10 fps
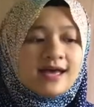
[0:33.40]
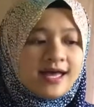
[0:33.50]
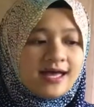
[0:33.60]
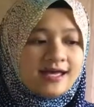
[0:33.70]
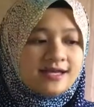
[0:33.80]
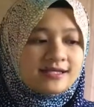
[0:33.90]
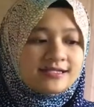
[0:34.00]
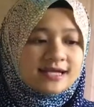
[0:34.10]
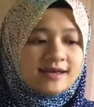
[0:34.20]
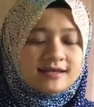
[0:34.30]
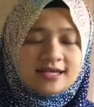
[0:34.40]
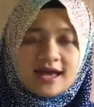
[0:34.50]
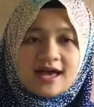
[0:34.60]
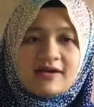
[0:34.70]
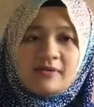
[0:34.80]
And
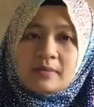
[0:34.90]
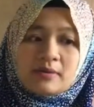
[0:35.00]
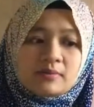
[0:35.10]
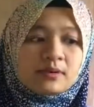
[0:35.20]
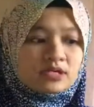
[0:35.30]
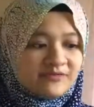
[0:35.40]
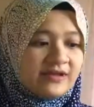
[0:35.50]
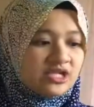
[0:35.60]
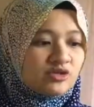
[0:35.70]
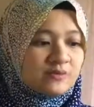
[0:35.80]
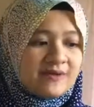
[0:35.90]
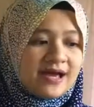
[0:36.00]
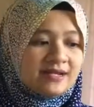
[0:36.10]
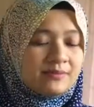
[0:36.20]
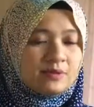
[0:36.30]
yeah, I'm almost finished with
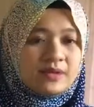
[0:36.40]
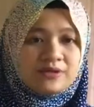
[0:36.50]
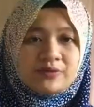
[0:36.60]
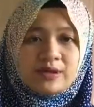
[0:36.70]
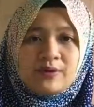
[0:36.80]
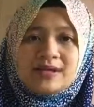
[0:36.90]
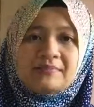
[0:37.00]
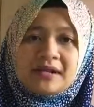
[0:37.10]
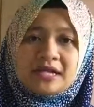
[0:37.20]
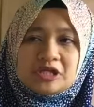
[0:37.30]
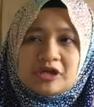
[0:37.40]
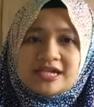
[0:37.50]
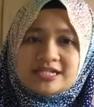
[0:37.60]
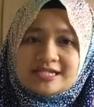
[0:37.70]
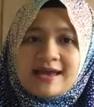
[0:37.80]
my double wedding ring quilt, but I thought
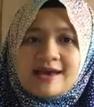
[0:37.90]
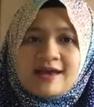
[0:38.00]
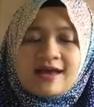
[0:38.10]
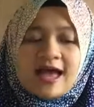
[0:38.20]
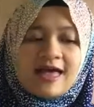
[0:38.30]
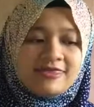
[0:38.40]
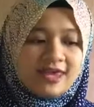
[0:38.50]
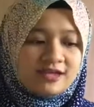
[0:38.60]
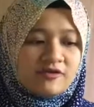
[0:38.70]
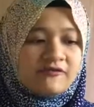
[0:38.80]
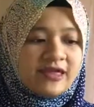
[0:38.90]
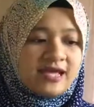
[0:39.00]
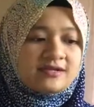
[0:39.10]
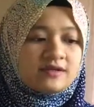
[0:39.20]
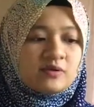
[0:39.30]
I just, at the end of
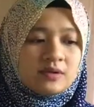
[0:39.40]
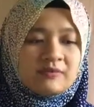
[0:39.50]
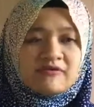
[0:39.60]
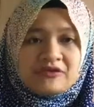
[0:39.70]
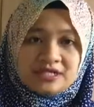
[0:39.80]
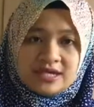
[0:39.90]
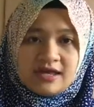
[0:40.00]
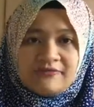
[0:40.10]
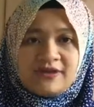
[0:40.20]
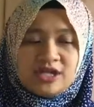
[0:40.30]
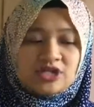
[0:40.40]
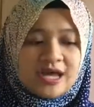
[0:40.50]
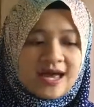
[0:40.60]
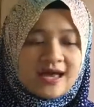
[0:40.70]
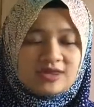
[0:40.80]
that quilt, before it's got
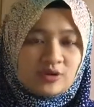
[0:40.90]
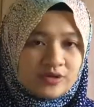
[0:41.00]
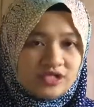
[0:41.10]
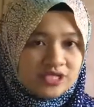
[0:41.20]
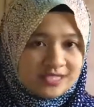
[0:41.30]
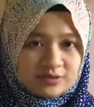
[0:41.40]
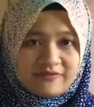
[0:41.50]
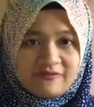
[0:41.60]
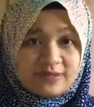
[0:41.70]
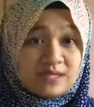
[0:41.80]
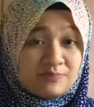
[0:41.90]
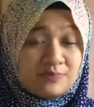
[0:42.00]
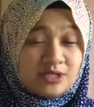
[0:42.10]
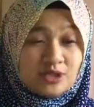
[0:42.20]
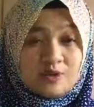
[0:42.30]
finished, I thought I'd just do a
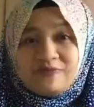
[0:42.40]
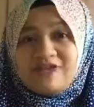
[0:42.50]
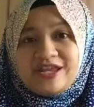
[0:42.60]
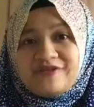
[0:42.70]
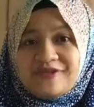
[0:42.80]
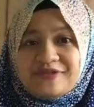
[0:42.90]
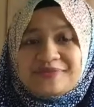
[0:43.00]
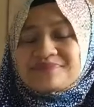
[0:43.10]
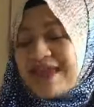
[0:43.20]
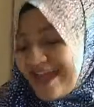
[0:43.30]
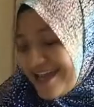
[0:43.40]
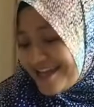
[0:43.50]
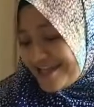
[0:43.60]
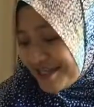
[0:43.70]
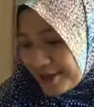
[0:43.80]
simple short video for you.
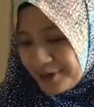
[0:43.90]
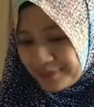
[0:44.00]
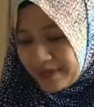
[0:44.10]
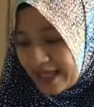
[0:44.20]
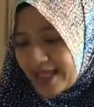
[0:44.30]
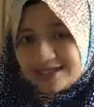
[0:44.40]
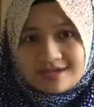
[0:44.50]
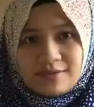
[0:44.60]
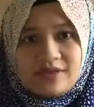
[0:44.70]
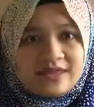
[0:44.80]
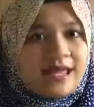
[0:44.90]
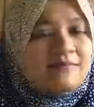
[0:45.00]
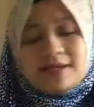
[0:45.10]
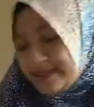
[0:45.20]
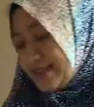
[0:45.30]
So let's start with the
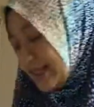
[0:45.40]
template.